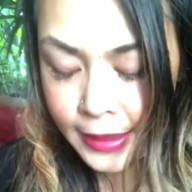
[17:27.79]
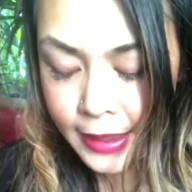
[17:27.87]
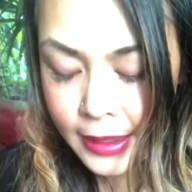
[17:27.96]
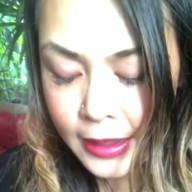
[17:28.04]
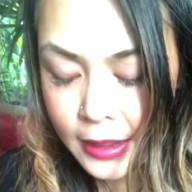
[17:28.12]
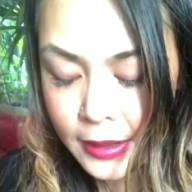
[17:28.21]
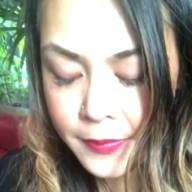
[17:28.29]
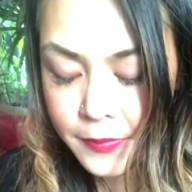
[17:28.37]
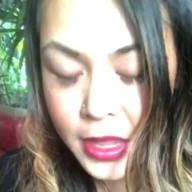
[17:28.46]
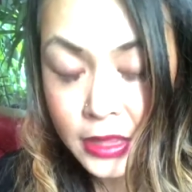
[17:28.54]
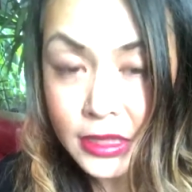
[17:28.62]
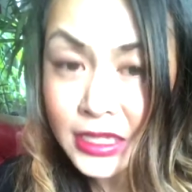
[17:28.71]

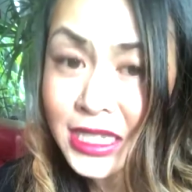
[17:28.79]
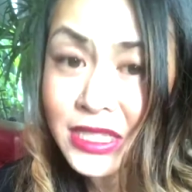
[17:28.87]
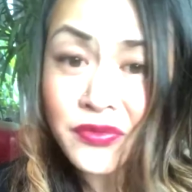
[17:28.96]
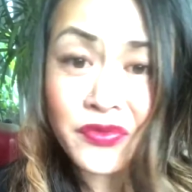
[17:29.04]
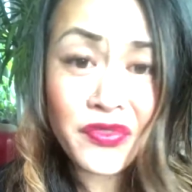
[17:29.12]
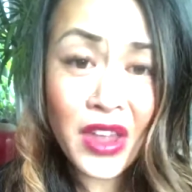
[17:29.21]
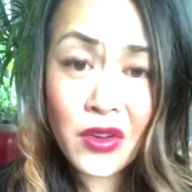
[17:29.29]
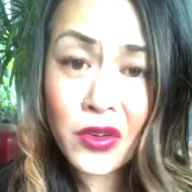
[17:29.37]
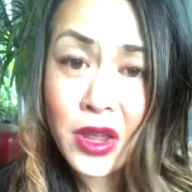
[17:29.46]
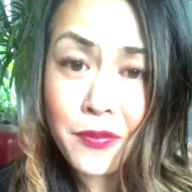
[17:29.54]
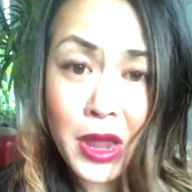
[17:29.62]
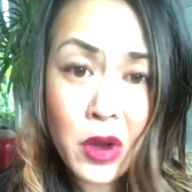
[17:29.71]
And this is very
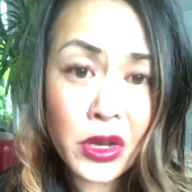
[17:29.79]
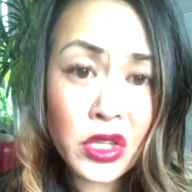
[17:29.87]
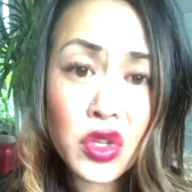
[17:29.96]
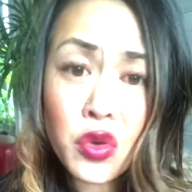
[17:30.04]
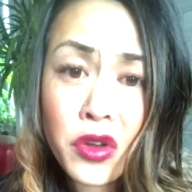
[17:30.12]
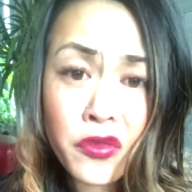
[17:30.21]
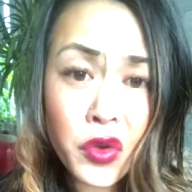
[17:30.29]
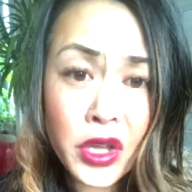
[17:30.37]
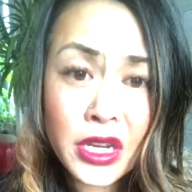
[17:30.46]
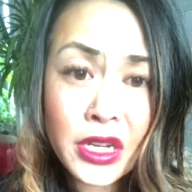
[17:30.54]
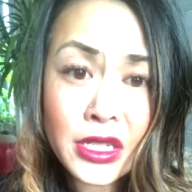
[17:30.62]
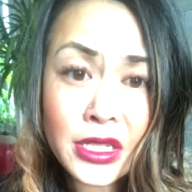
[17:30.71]
empowering. Don't avoid
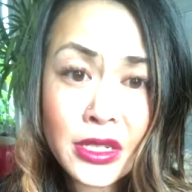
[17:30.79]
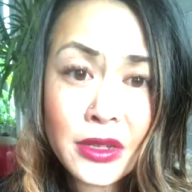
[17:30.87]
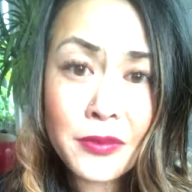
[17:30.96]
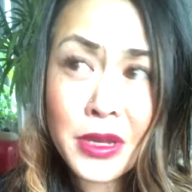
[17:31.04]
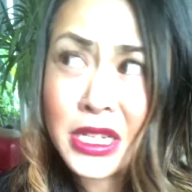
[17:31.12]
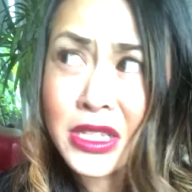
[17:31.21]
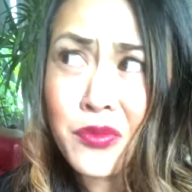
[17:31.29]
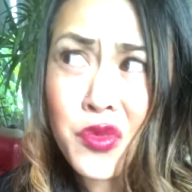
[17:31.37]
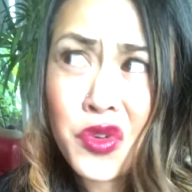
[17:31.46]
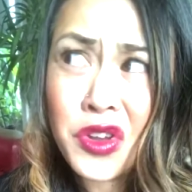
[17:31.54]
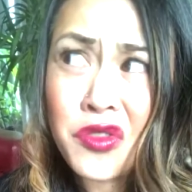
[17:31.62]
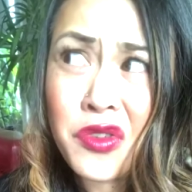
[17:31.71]
it, because the
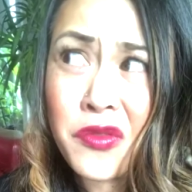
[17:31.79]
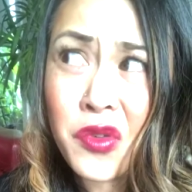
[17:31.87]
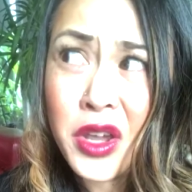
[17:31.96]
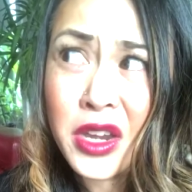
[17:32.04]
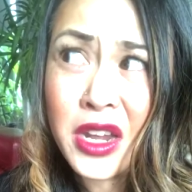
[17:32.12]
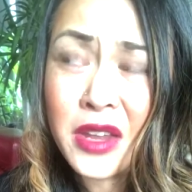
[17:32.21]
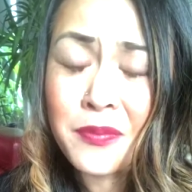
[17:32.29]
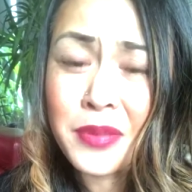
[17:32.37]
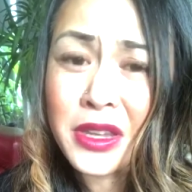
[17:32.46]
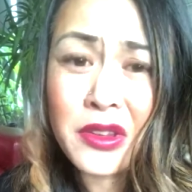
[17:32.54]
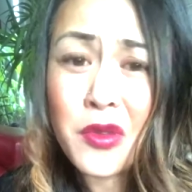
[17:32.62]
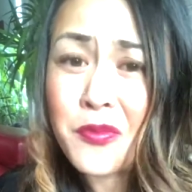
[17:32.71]
more you avoid it,
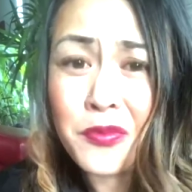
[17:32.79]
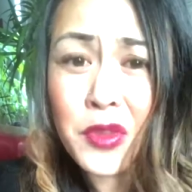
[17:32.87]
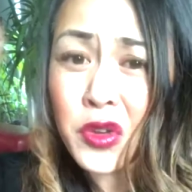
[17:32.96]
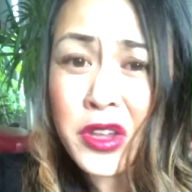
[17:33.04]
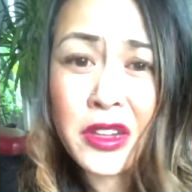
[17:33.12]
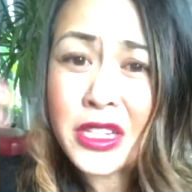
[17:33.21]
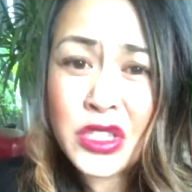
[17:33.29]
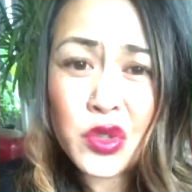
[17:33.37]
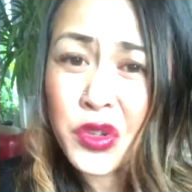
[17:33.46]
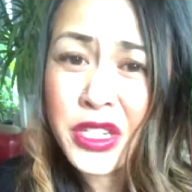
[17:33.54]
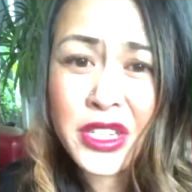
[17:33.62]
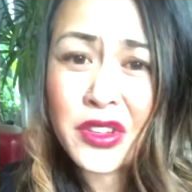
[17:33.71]
you're telling
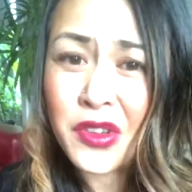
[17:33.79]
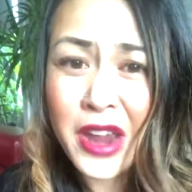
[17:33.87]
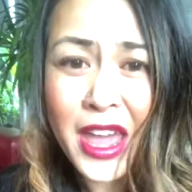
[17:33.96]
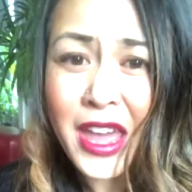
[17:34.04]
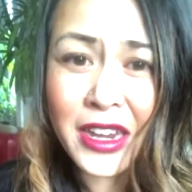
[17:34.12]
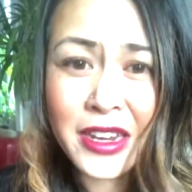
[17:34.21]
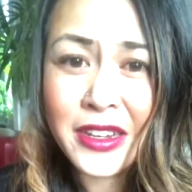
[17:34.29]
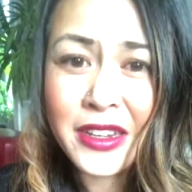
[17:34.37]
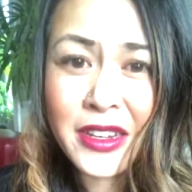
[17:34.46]
stories in your head.